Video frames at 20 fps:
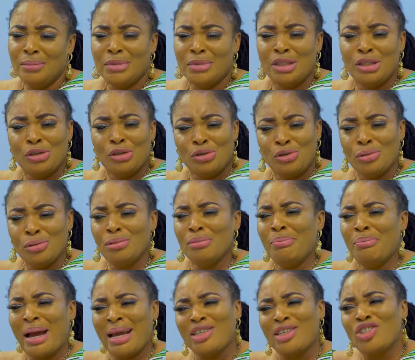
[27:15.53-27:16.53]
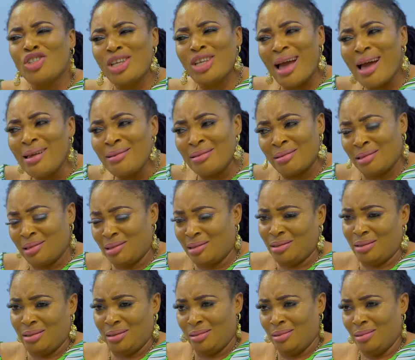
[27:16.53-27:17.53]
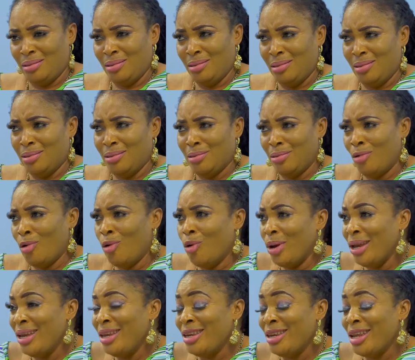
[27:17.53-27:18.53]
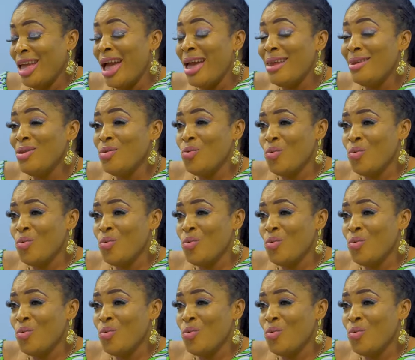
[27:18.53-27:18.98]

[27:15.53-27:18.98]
did you by chance or in any